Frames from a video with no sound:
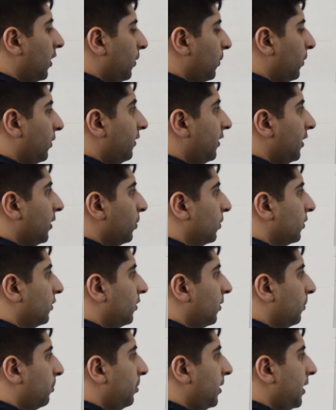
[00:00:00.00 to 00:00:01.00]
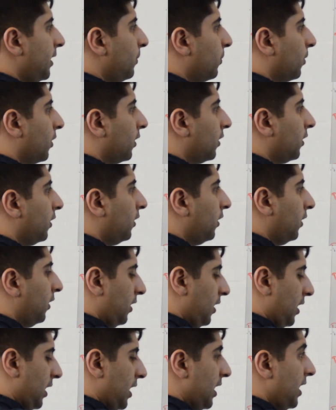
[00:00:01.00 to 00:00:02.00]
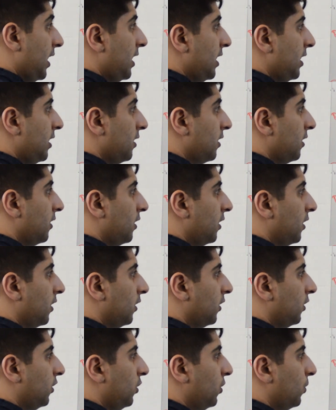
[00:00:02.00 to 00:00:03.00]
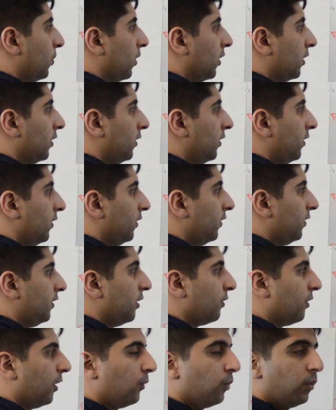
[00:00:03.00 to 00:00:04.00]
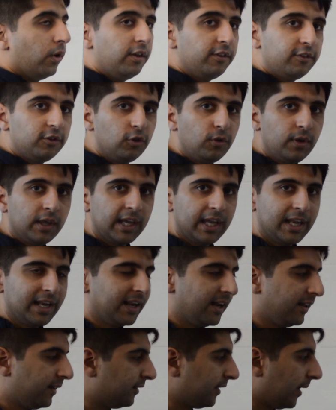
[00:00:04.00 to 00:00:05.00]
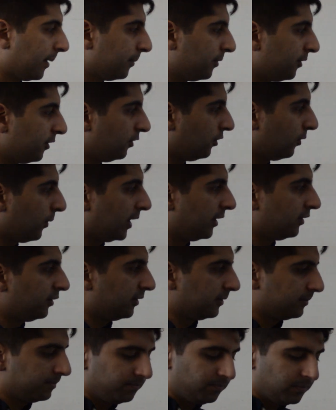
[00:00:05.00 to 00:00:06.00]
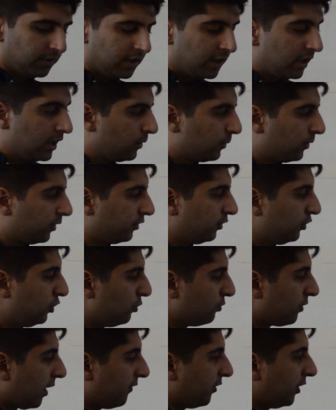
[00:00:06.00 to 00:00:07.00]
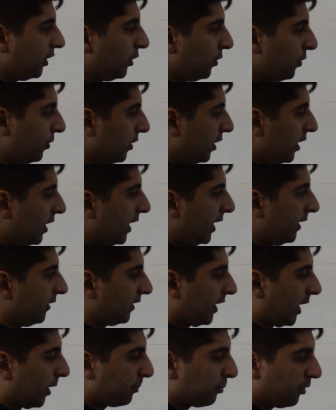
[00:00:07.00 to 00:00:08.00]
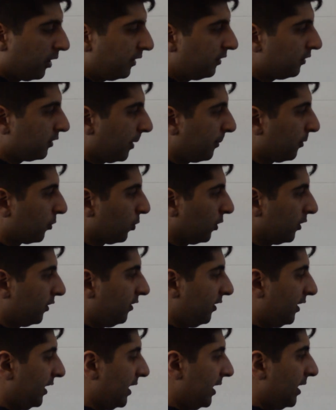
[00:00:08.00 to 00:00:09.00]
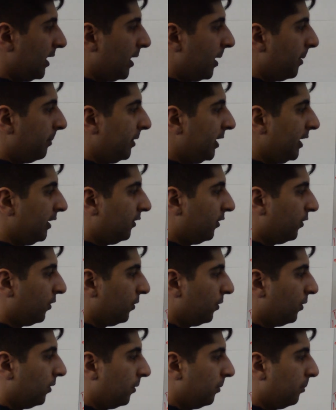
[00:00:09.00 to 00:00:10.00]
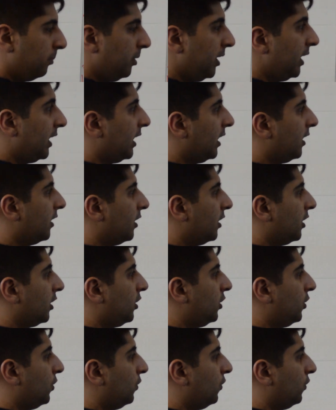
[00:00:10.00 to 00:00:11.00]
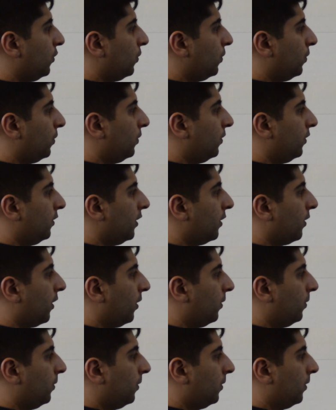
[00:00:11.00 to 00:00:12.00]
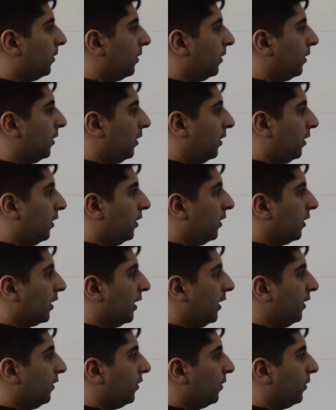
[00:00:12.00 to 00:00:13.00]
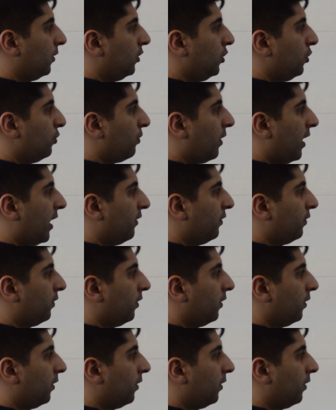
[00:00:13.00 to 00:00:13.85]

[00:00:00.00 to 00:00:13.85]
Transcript: was equal to P1 A Q1 0. Worth doing in an exam situation. Whereas new revenue is now price times quantity P2 B Q2 0. Okay, so new rev